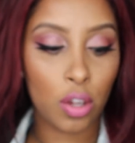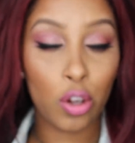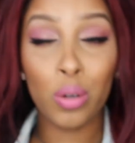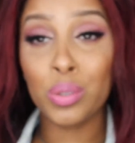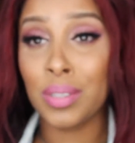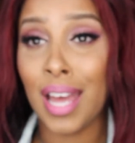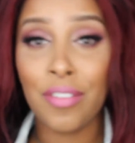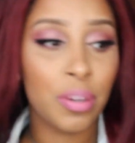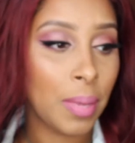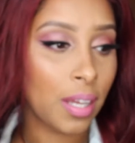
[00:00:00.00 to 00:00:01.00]
Goes with
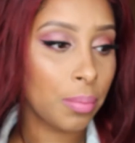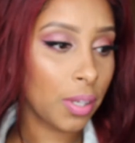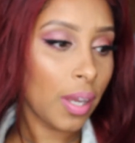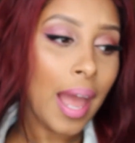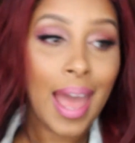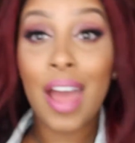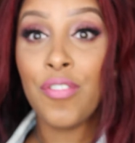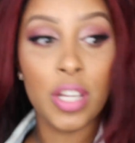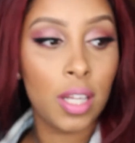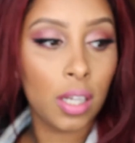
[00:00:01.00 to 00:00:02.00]
every makeup look,
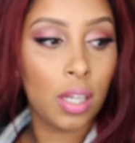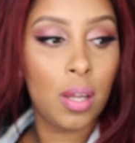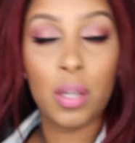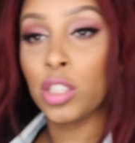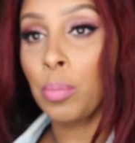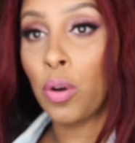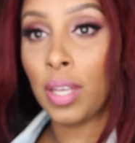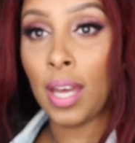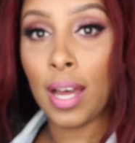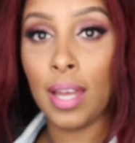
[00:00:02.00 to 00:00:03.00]
every look.
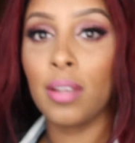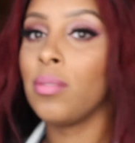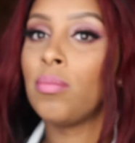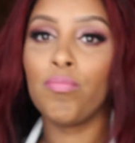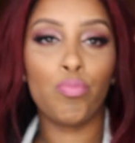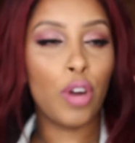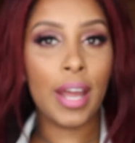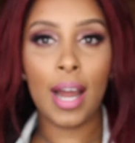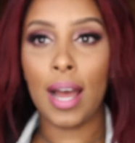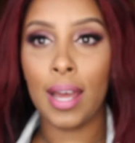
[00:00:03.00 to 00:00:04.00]
Smoky eye,
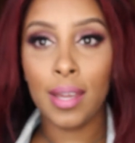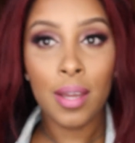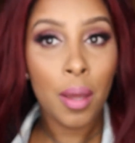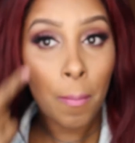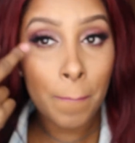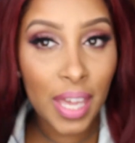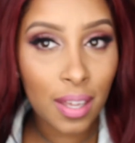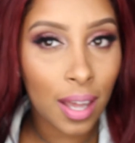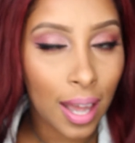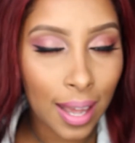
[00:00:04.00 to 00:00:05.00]
red eye,
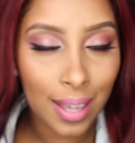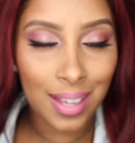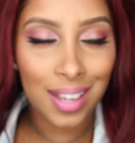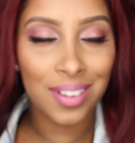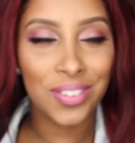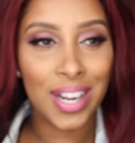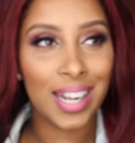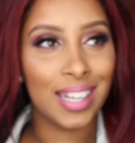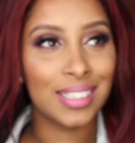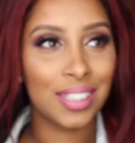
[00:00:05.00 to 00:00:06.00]
pink eye. Red
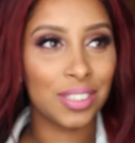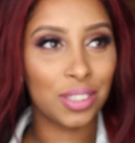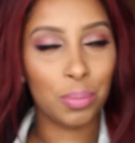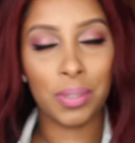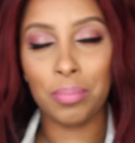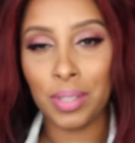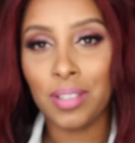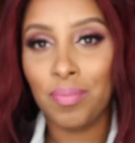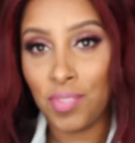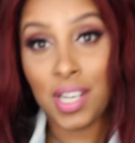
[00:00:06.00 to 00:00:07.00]
eye sounds stupid,
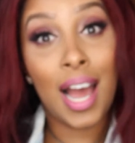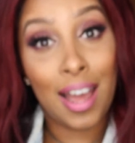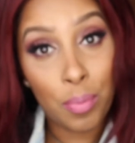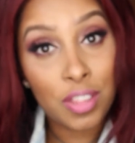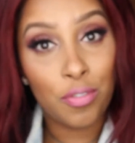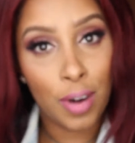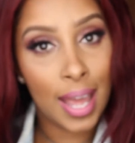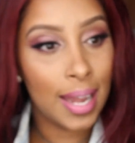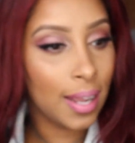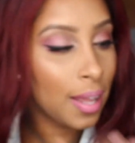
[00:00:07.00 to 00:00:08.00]
but an eye with
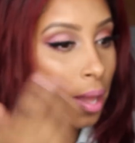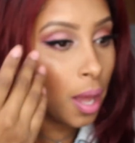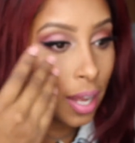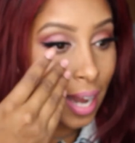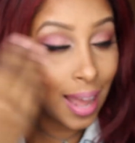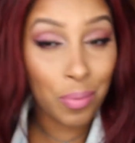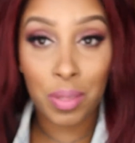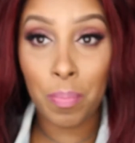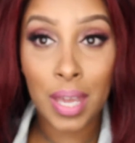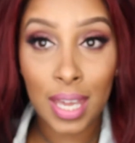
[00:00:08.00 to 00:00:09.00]
red, an eye
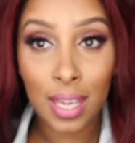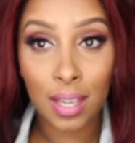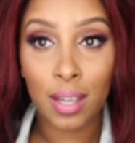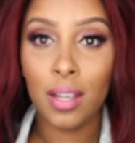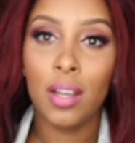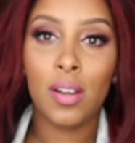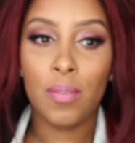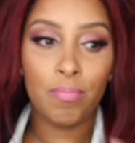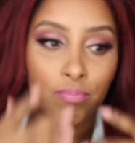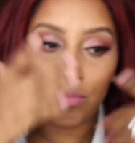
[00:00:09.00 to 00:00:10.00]
with pink,
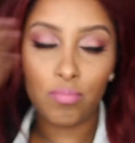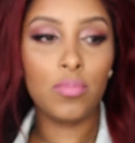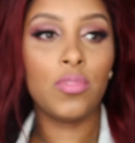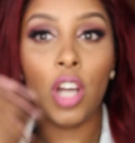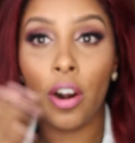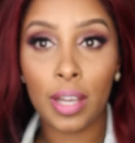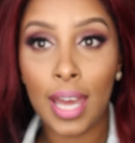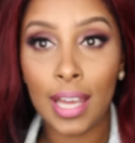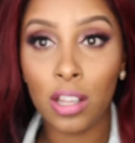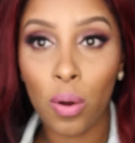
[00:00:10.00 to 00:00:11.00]
dark
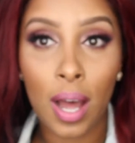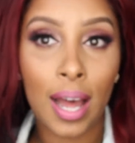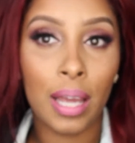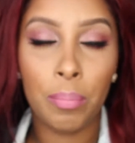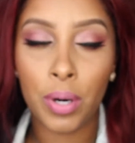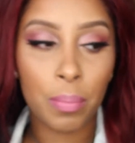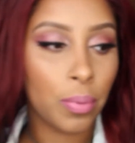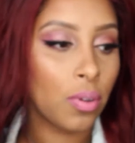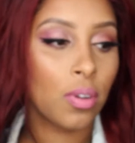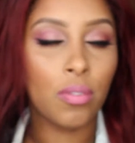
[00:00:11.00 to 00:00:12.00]
halo eye,
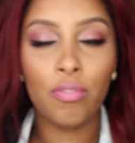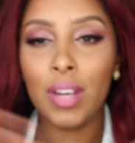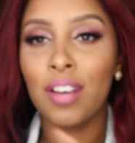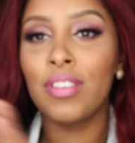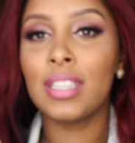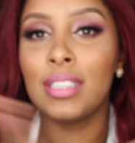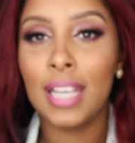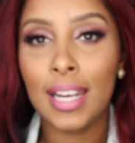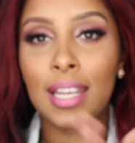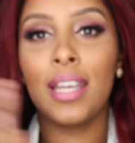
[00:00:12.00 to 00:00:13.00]
purple. Velvet
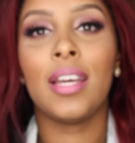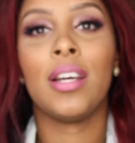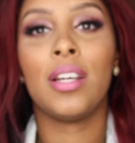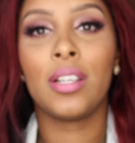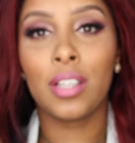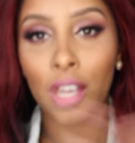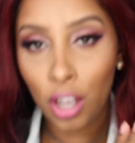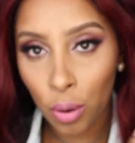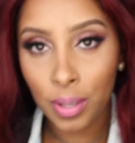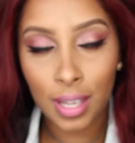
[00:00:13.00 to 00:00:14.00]
Teddy can
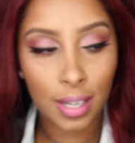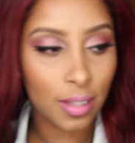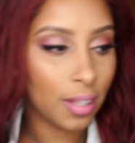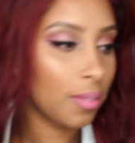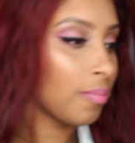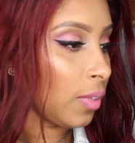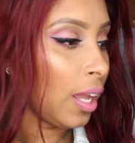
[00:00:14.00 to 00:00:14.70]
go with anything.